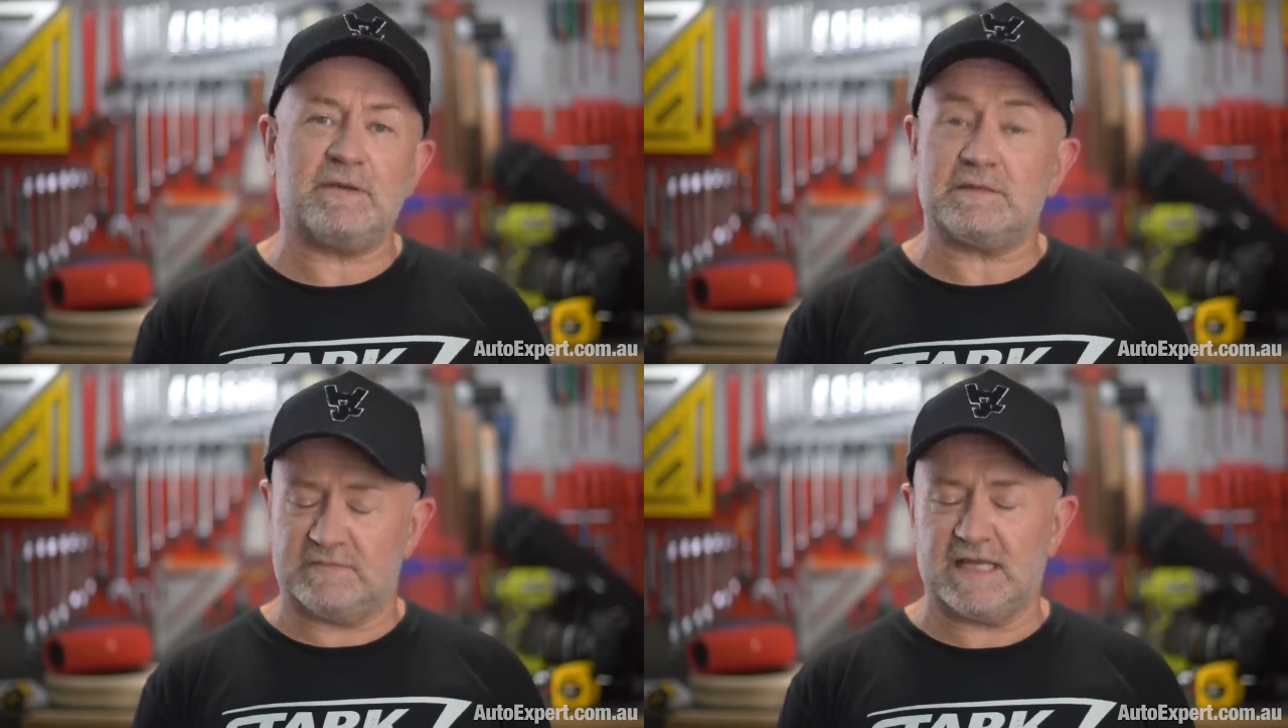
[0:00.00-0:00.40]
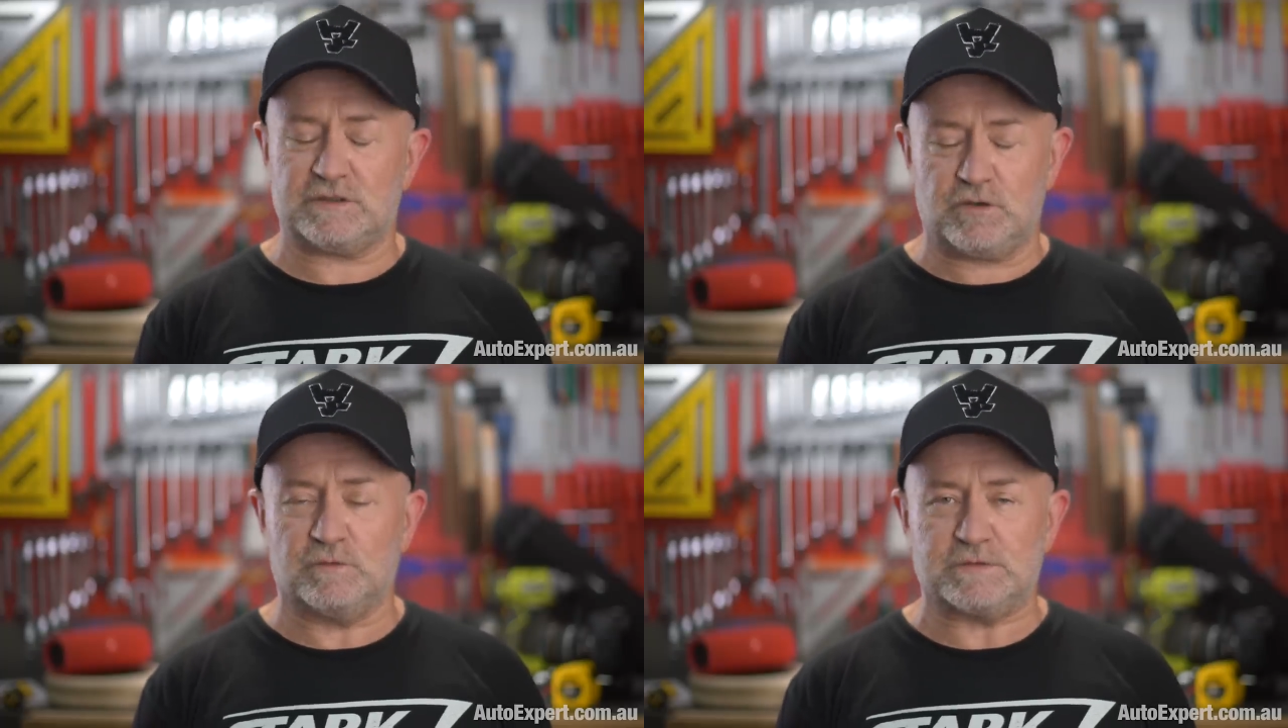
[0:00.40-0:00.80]
but
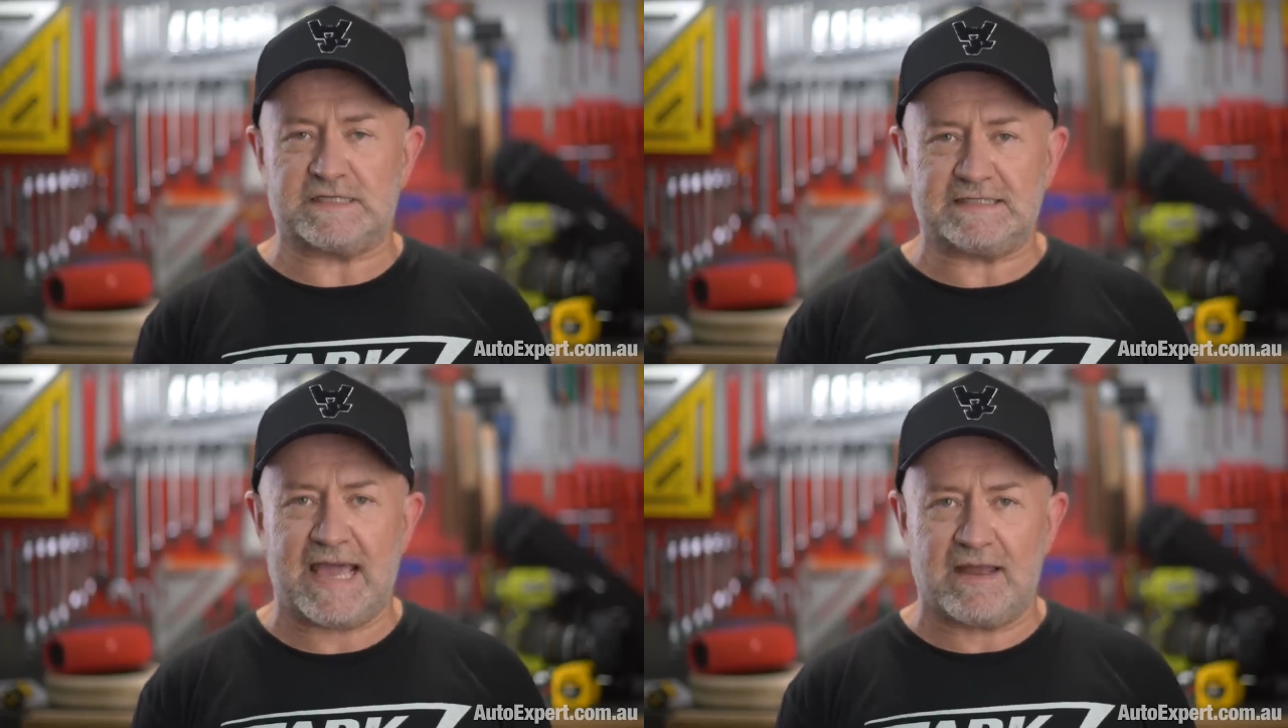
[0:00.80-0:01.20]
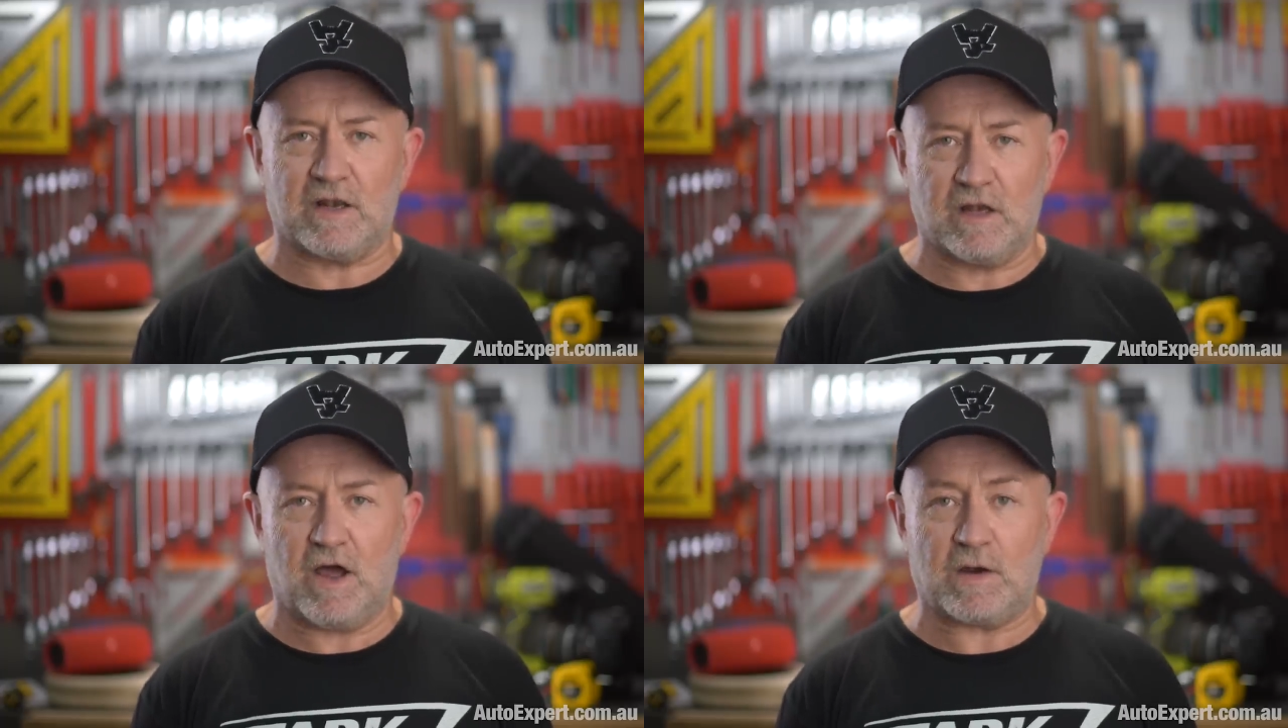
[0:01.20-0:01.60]
it cools it down
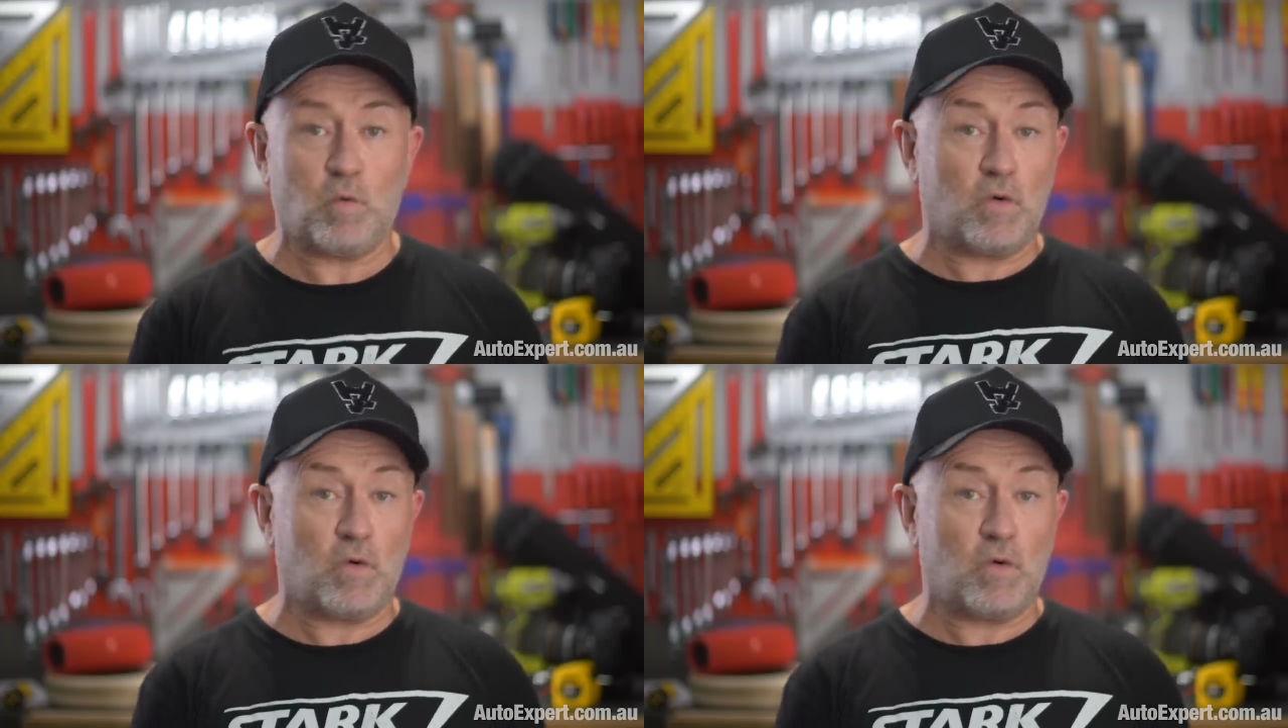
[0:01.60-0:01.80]
a lot.